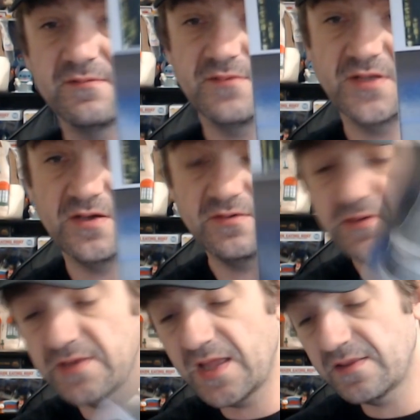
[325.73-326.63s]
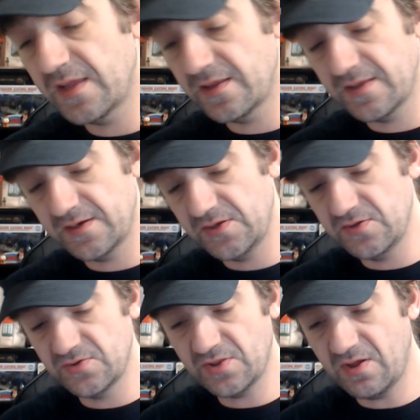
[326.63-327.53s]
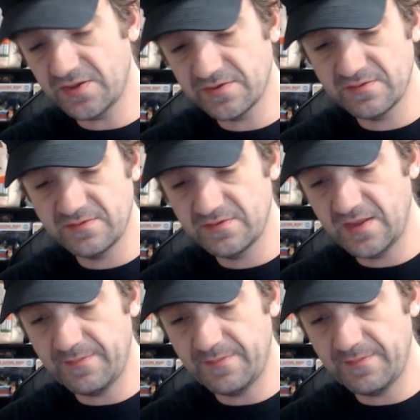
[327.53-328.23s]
So not a huge loss. Not